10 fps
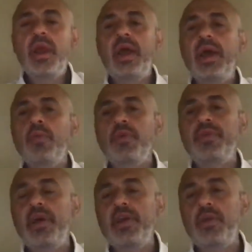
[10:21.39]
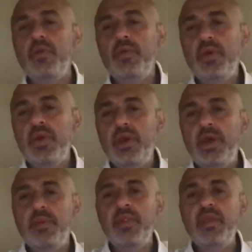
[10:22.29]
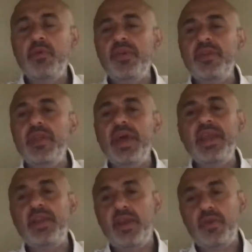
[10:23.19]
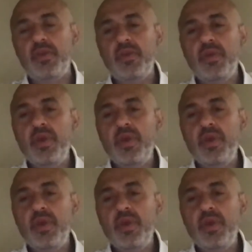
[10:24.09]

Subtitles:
Ed will tell you, I believe it was in the 90s,